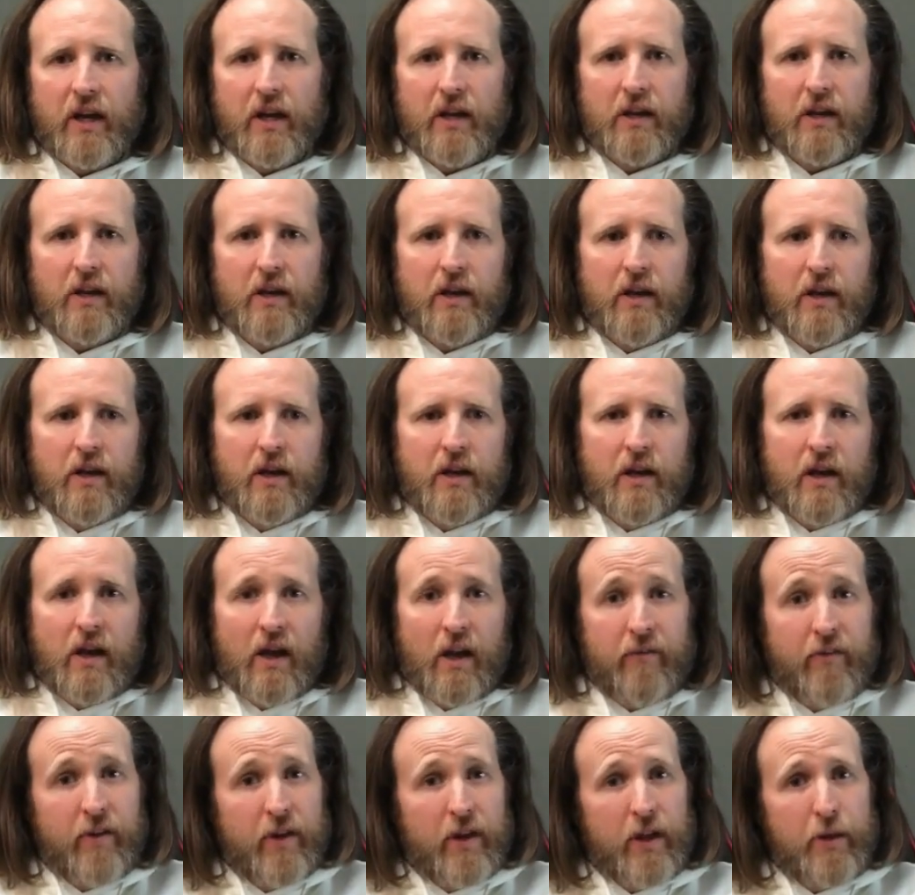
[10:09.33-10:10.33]
And
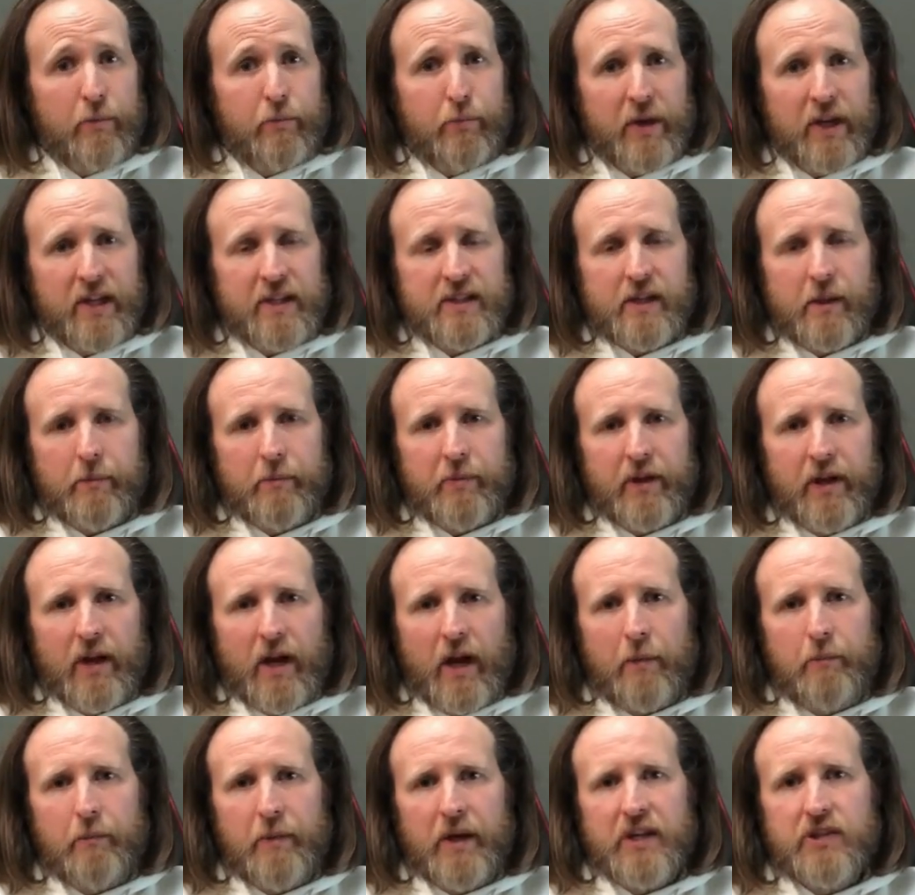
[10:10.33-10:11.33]
if you did pick something
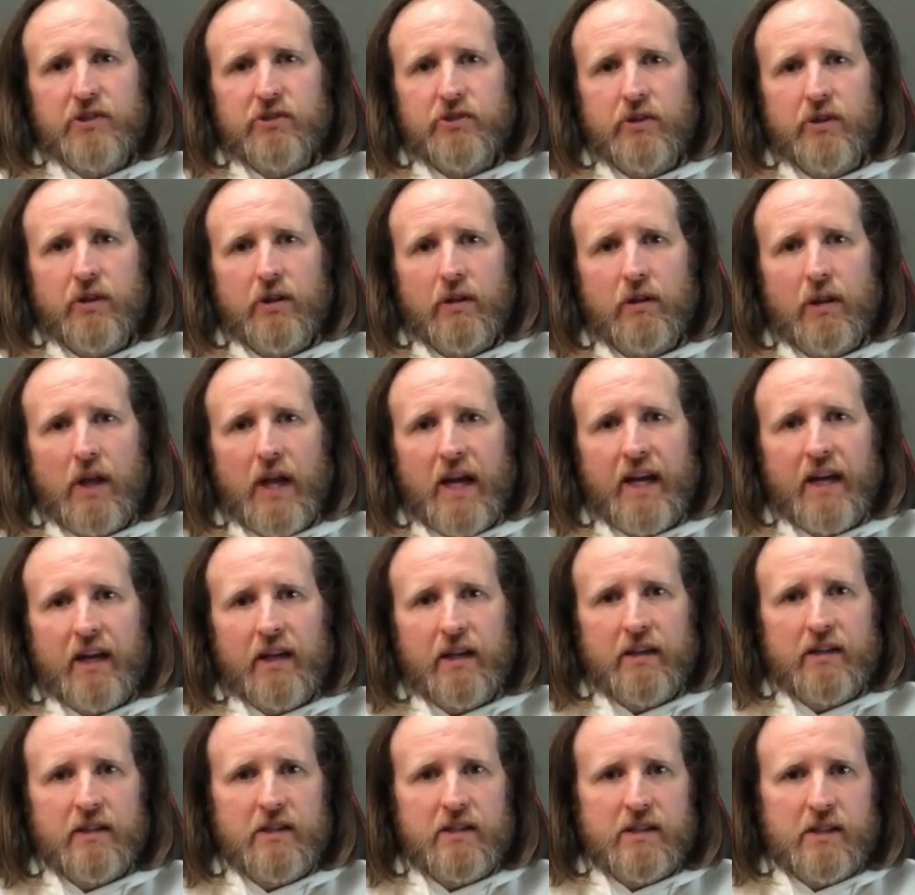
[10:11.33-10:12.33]
up, make sure to like
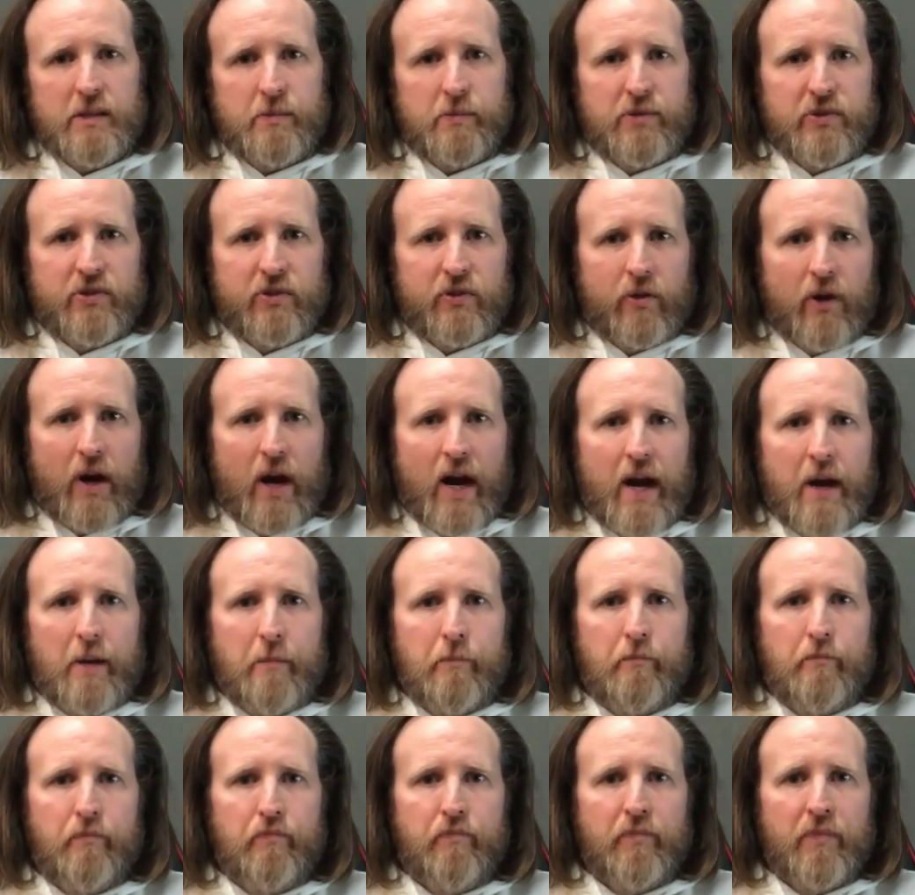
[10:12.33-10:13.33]
and
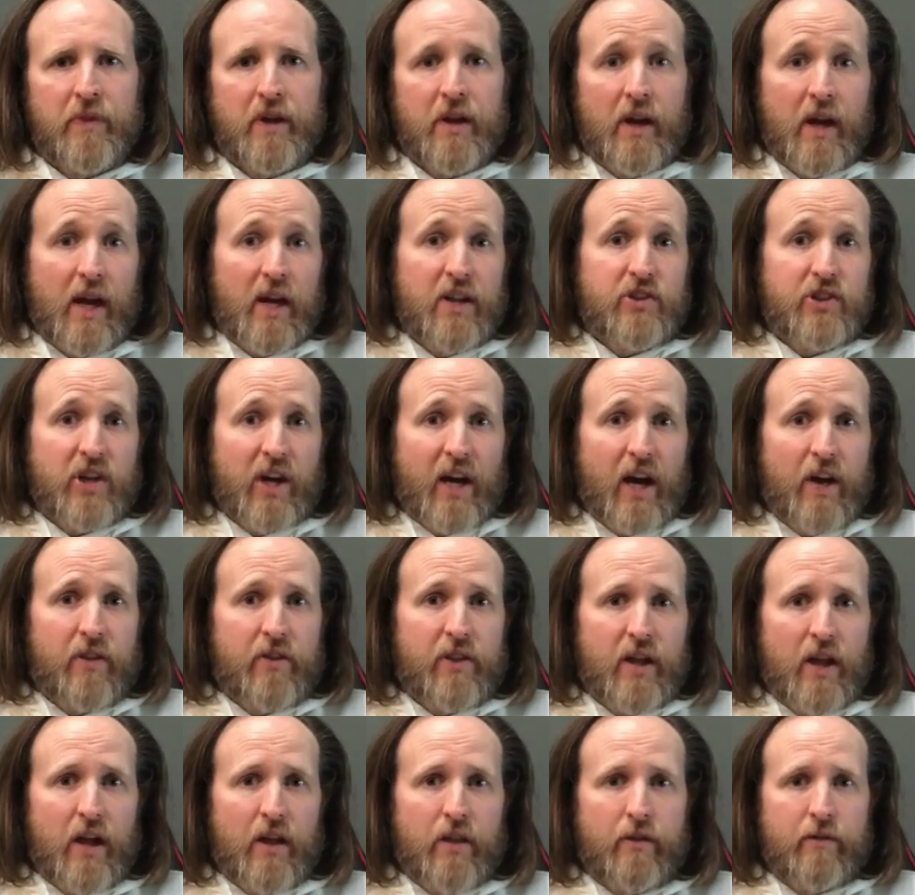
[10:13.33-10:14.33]
subscribe, and check out
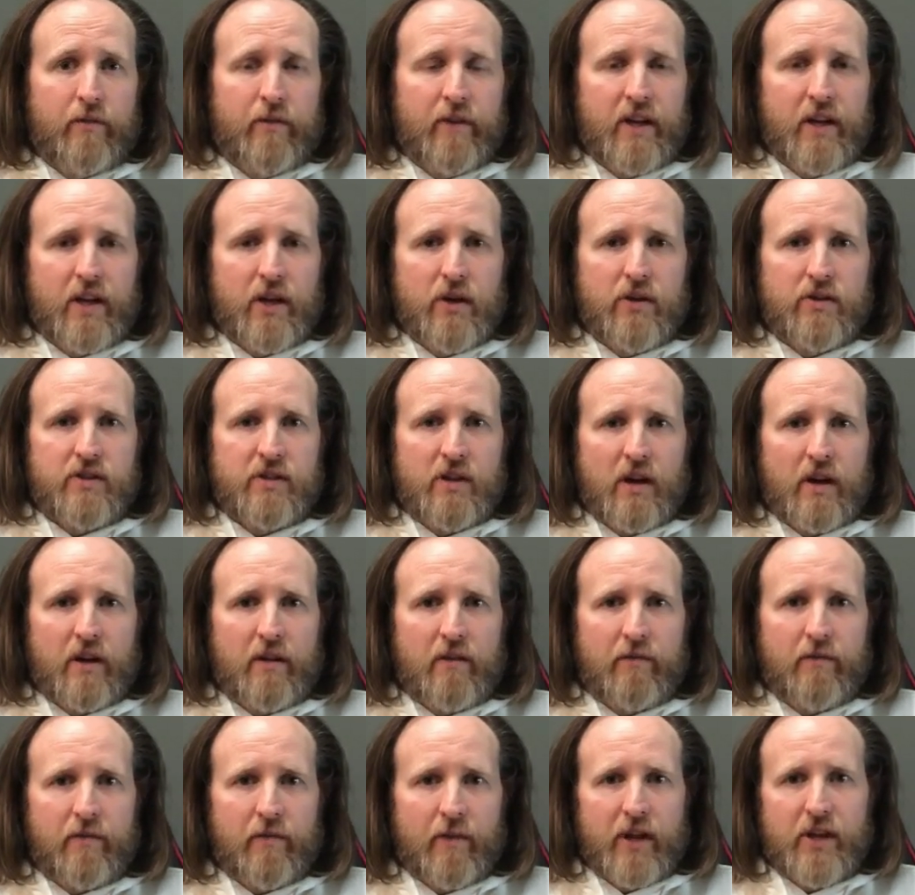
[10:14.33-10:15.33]
the other videos on
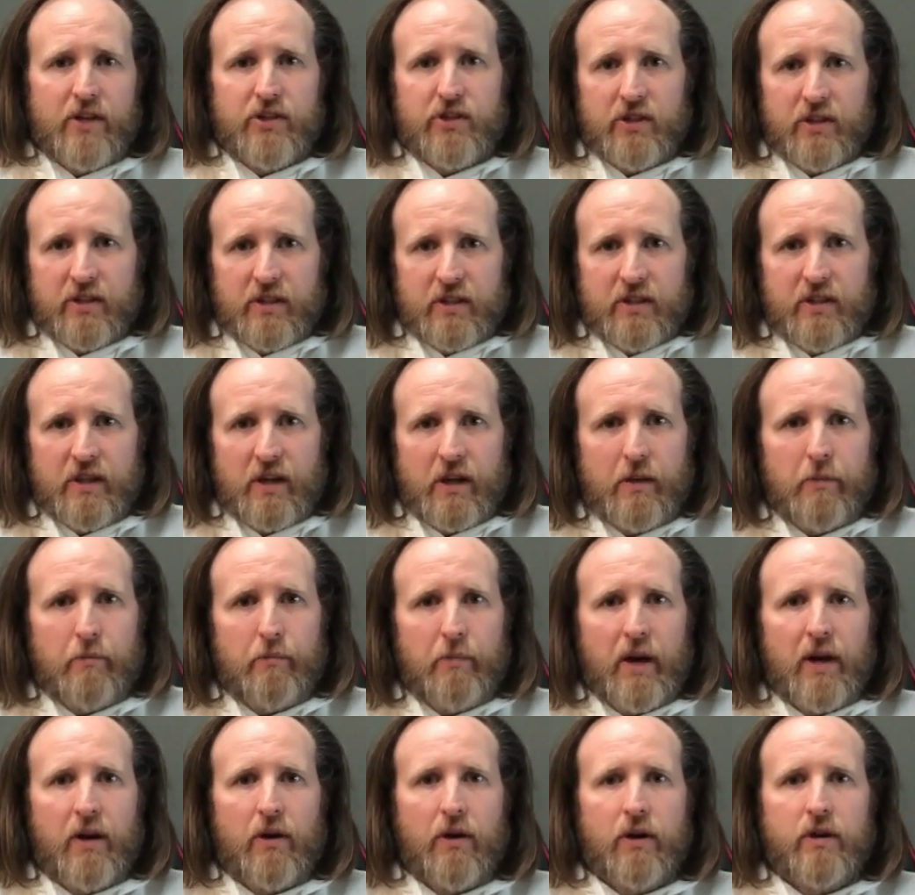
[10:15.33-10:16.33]
inflation to
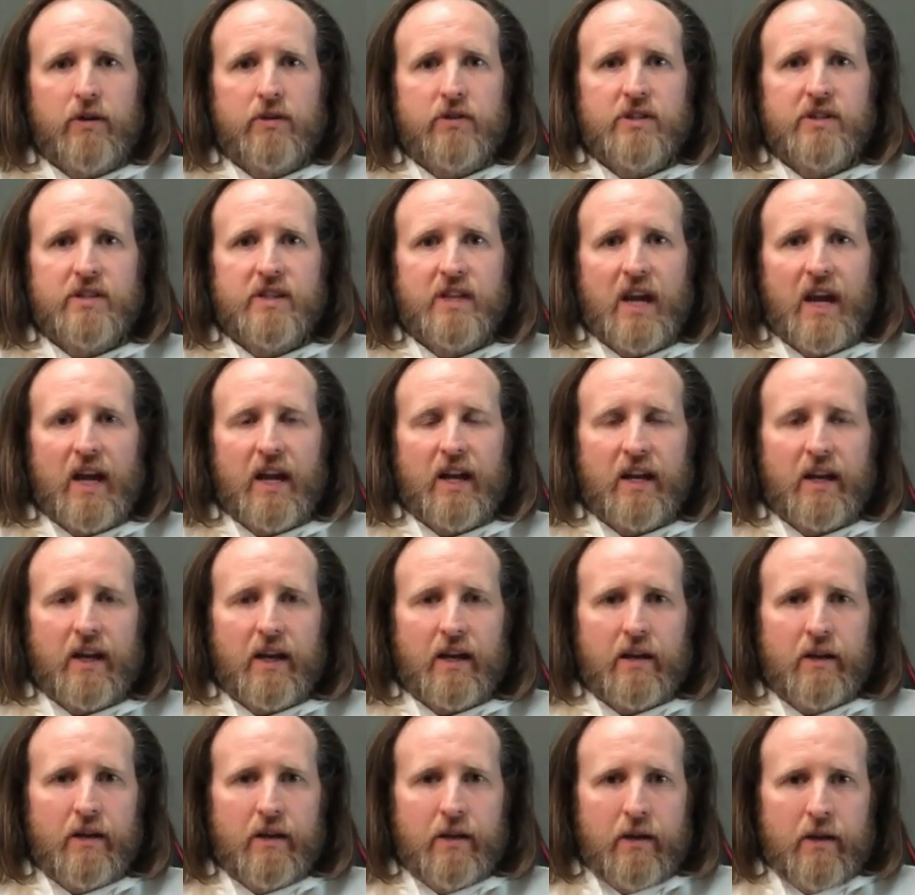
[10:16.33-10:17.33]
better understand
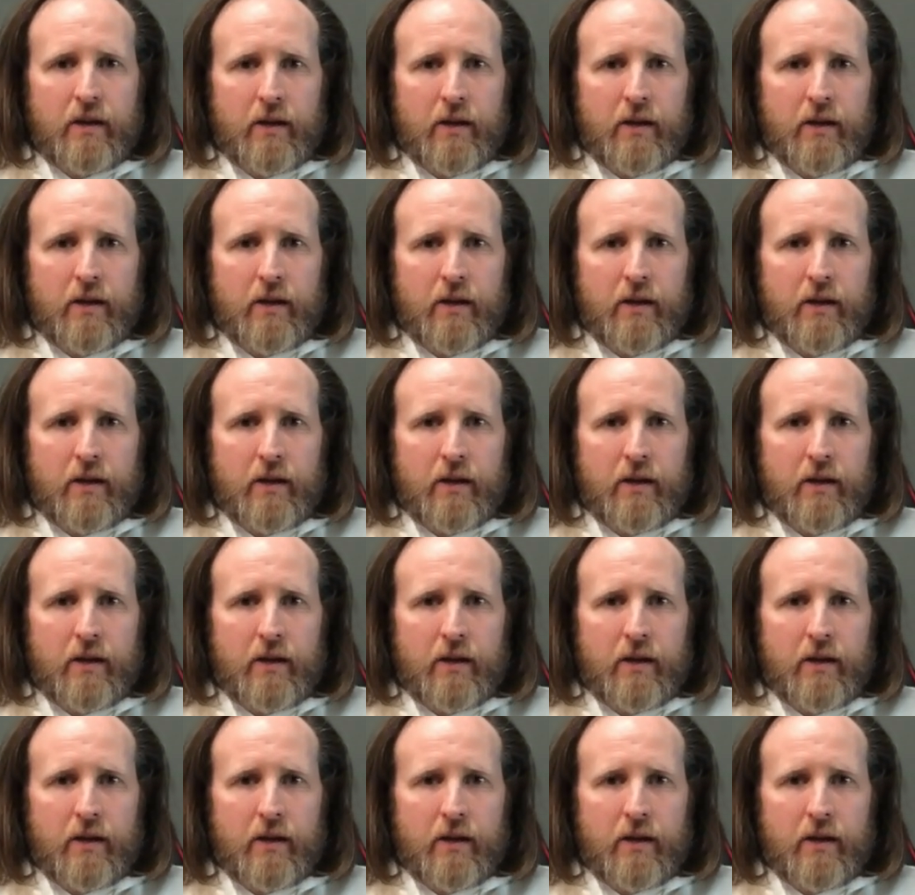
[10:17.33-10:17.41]
it.